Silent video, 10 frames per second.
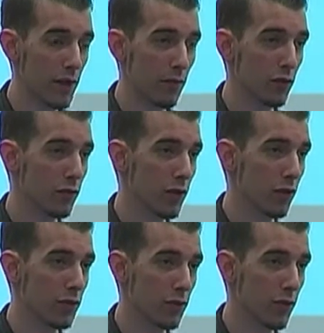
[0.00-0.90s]
Mayor
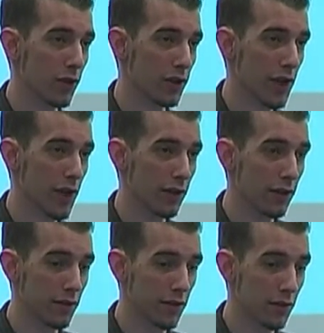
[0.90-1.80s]
Bloomberg was supporting
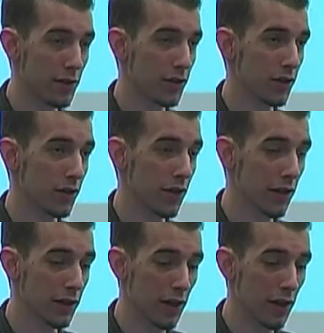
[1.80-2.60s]
that, the Commissioner